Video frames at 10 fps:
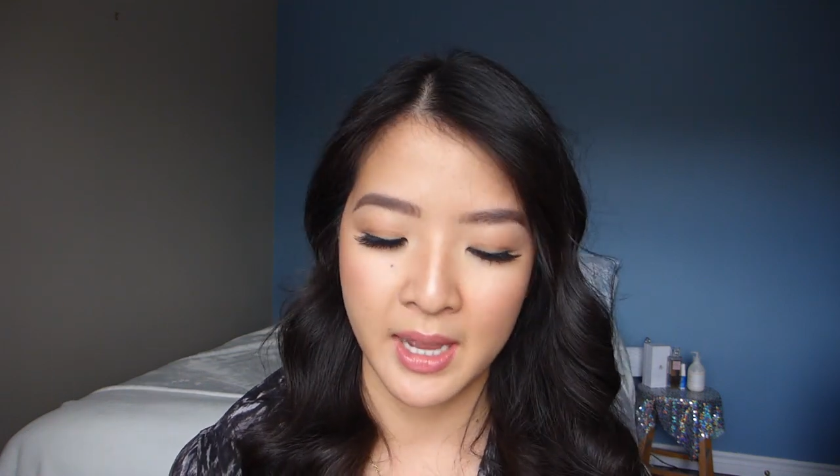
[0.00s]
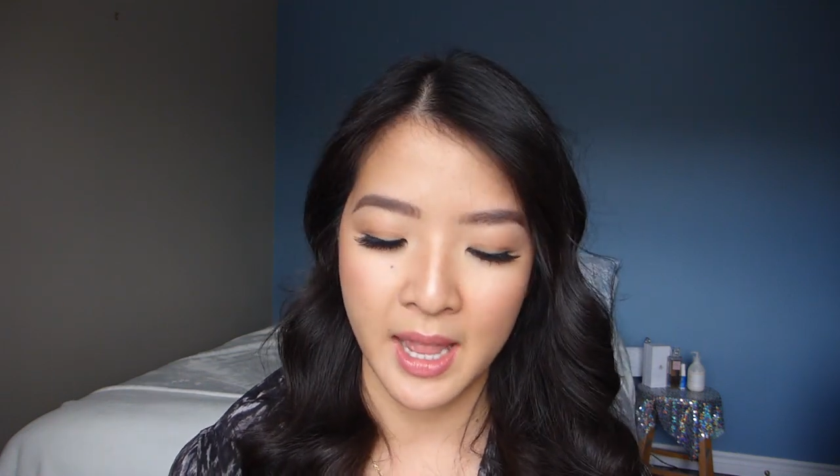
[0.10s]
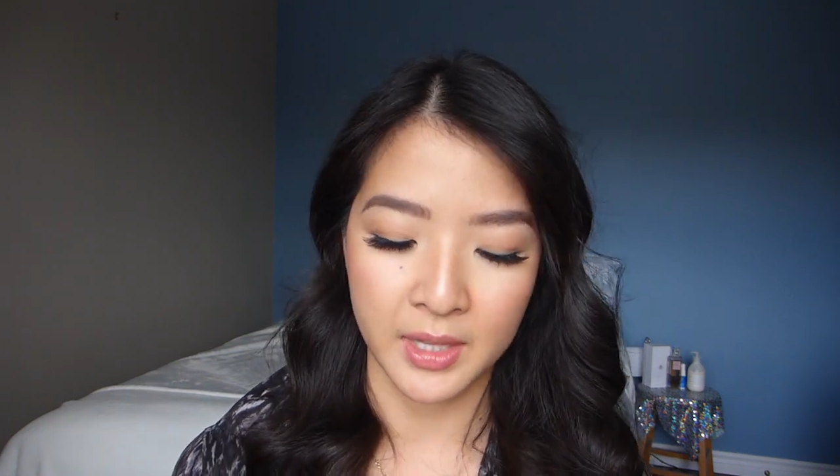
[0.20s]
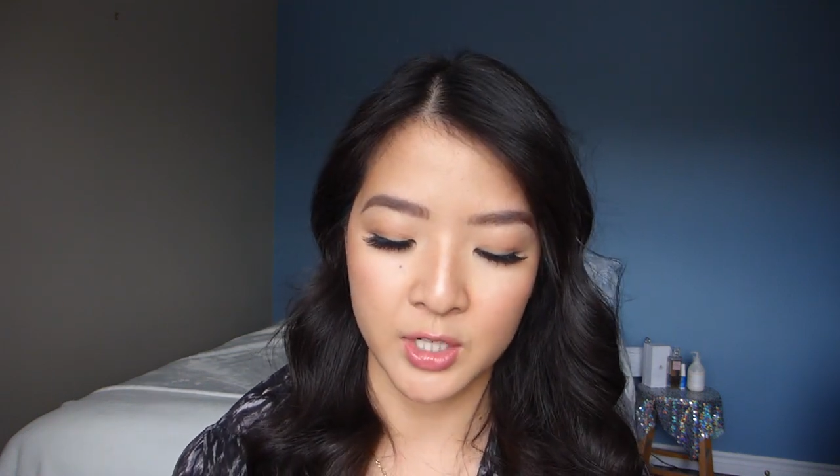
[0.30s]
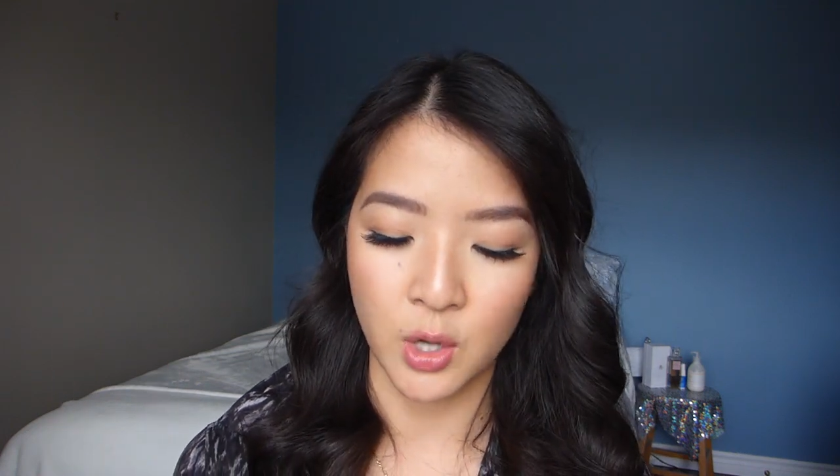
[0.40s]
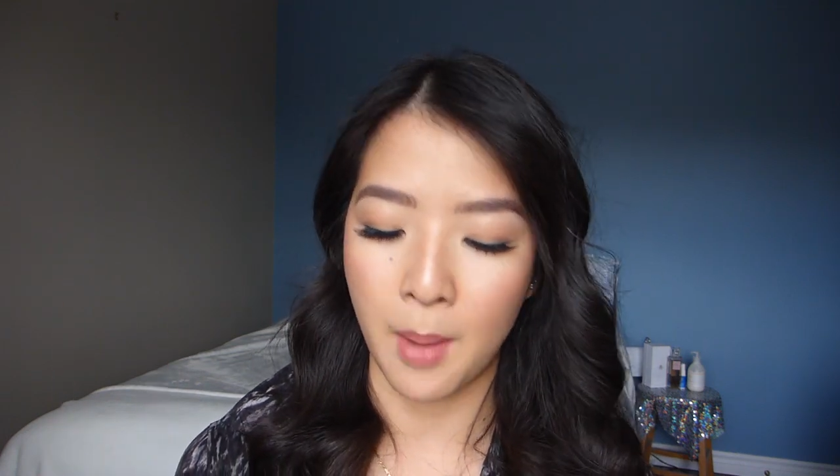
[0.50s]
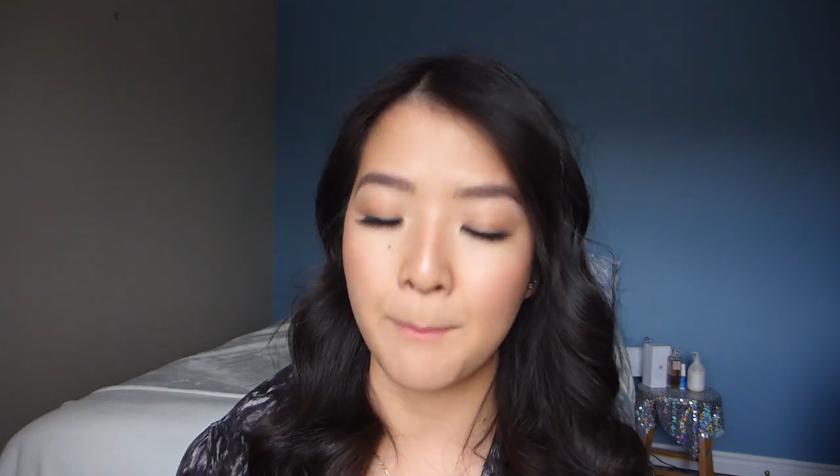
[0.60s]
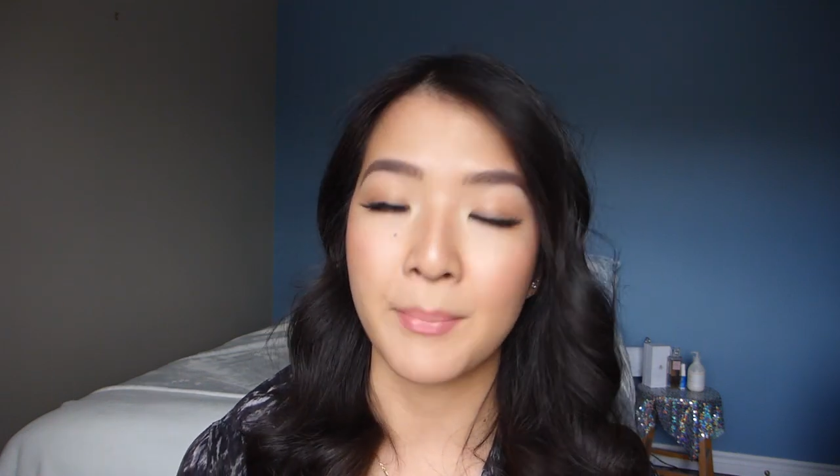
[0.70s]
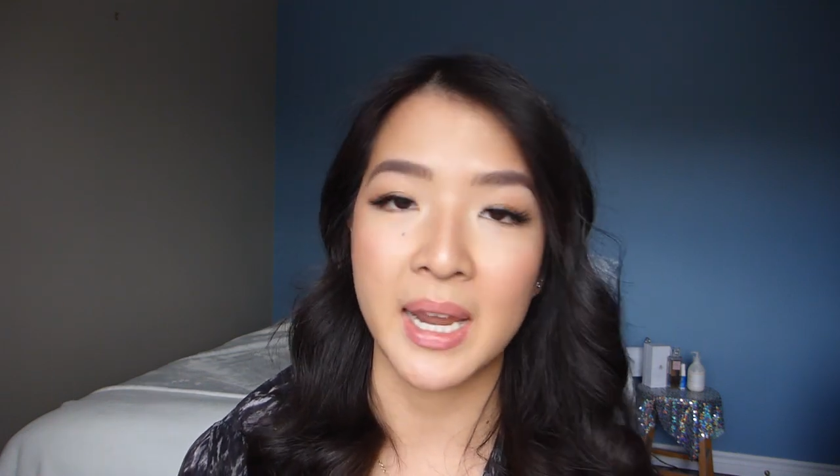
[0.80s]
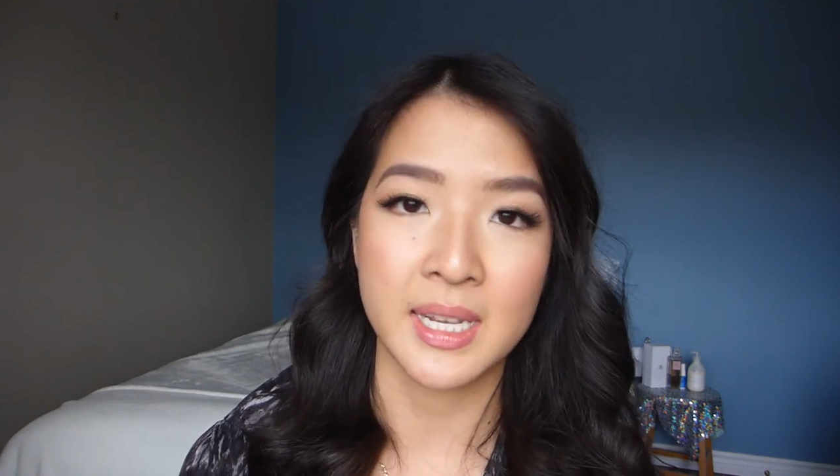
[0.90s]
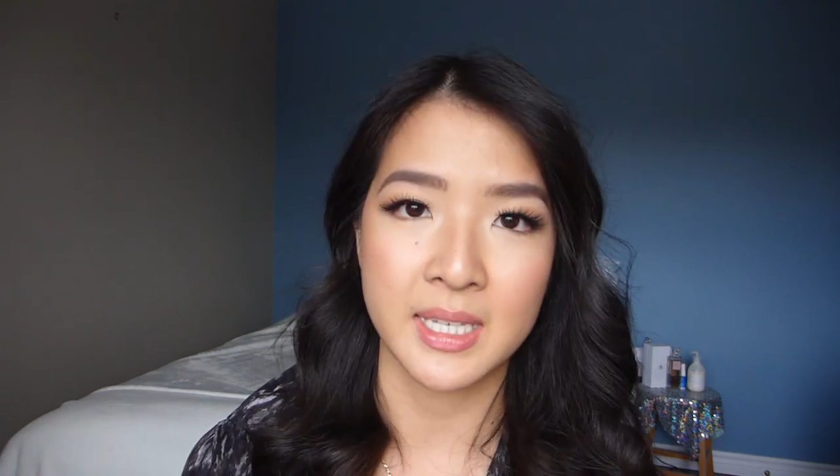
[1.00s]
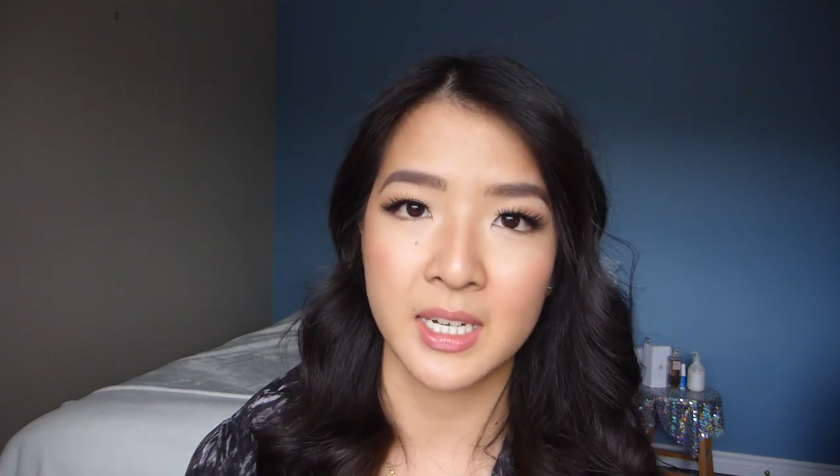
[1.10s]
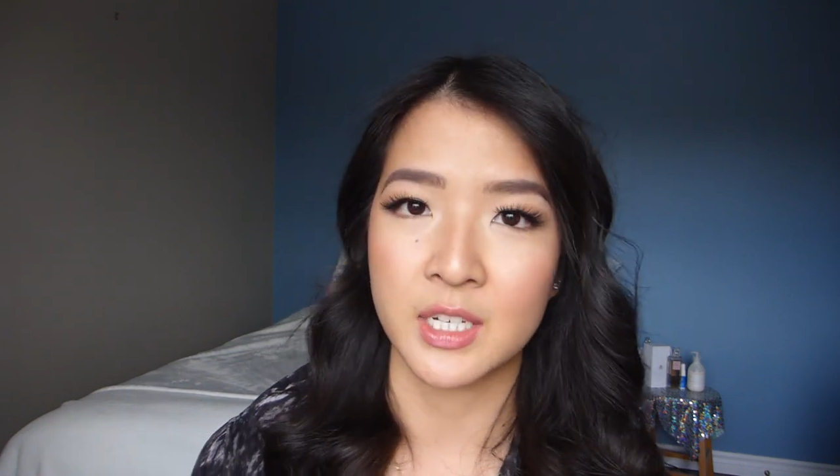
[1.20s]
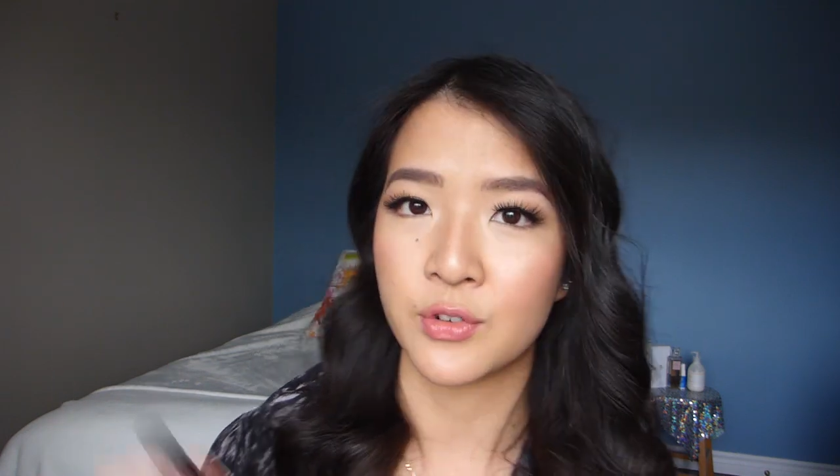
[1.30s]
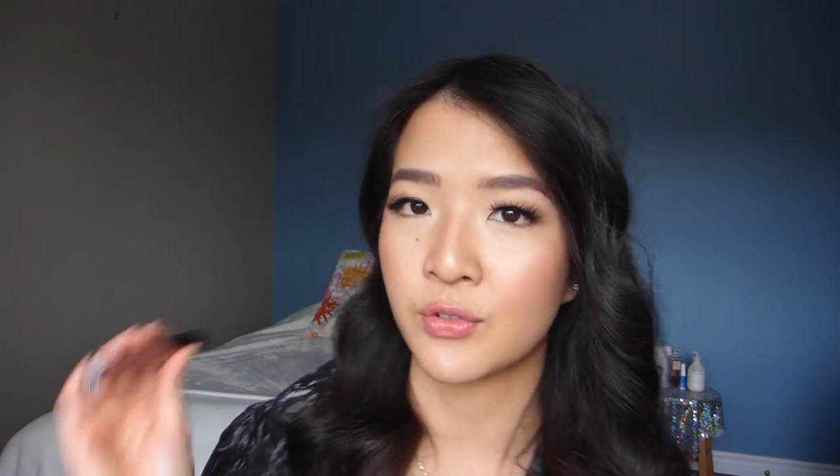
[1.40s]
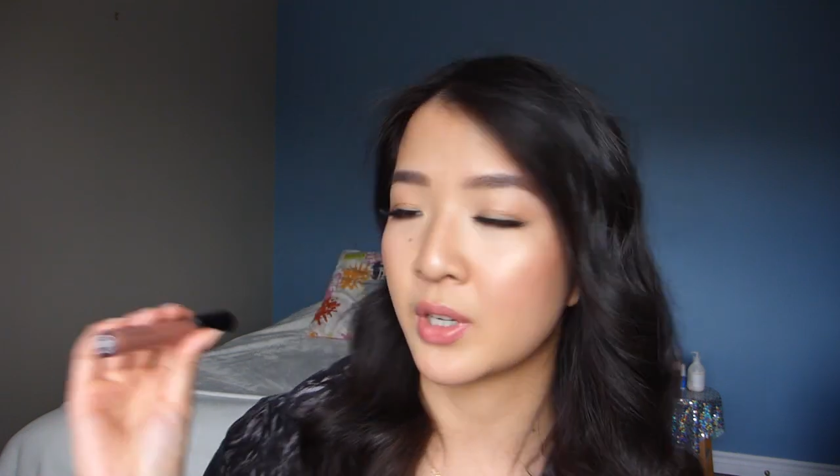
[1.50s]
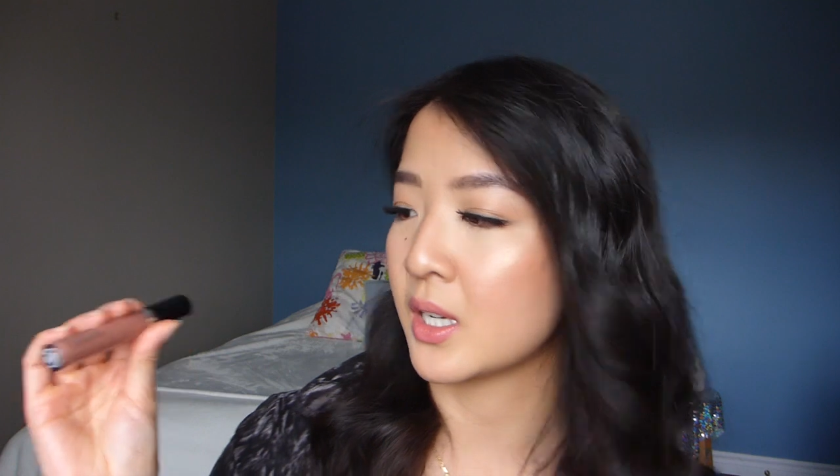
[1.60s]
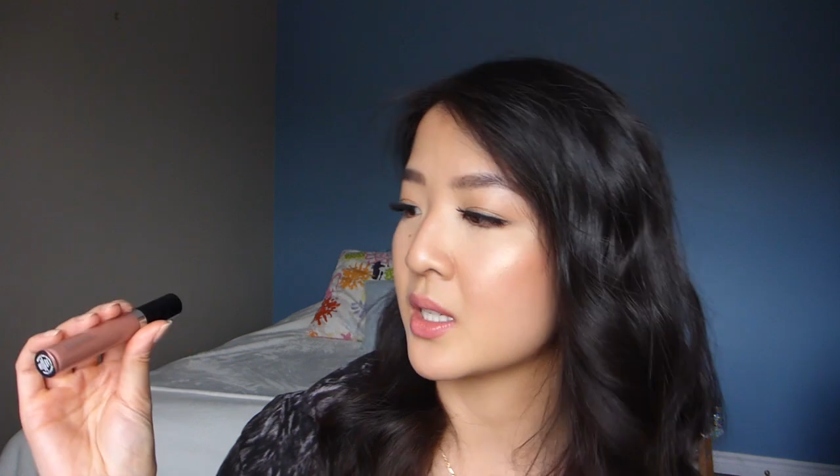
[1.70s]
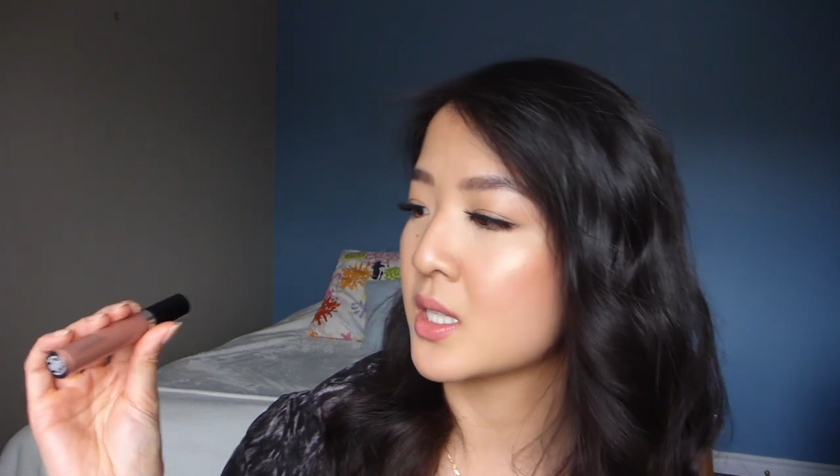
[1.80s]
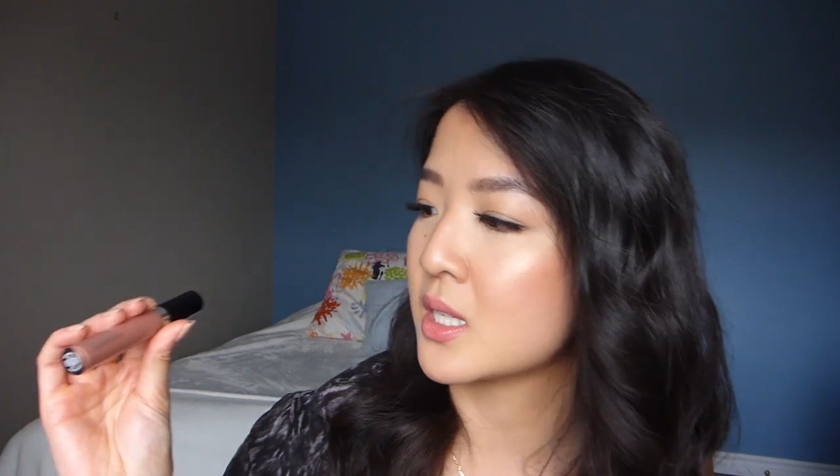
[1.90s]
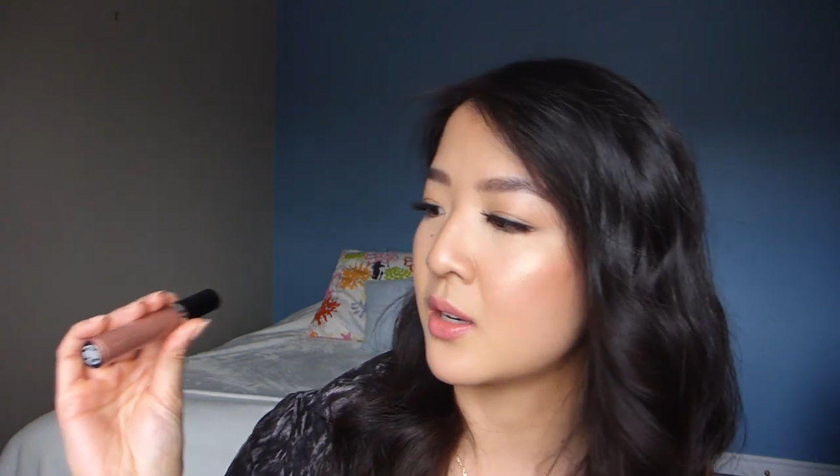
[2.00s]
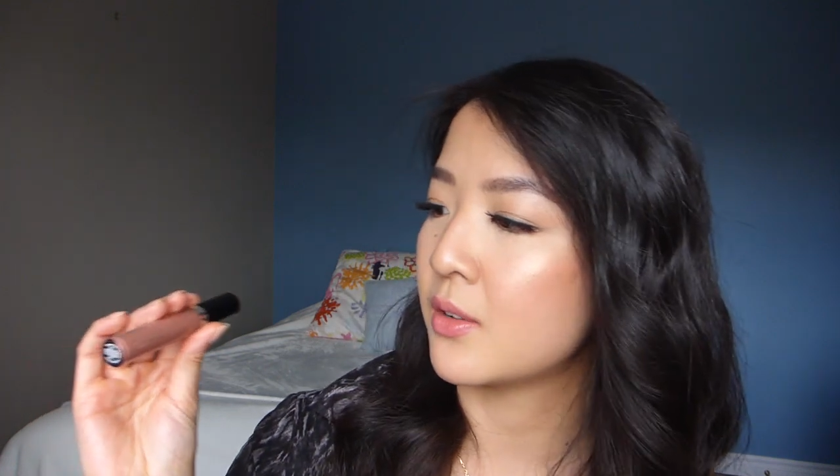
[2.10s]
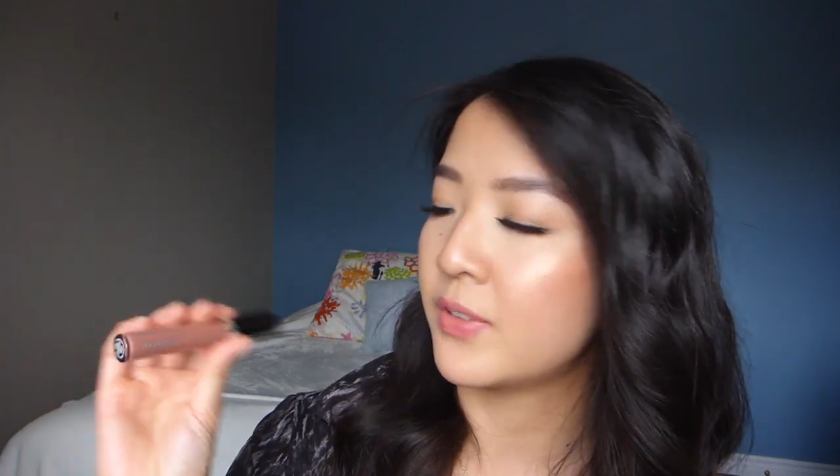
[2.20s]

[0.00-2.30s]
There's amazing different